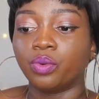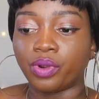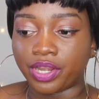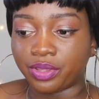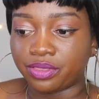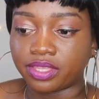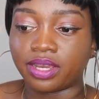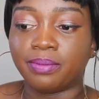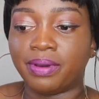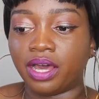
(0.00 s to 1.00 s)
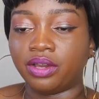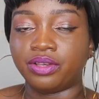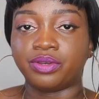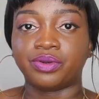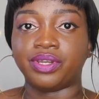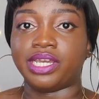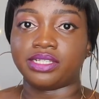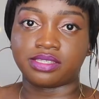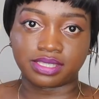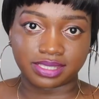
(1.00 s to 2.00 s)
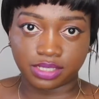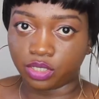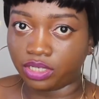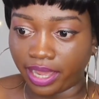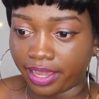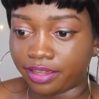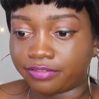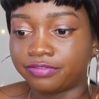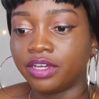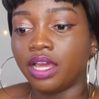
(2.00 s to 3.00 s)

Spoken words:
what you think about creates your life,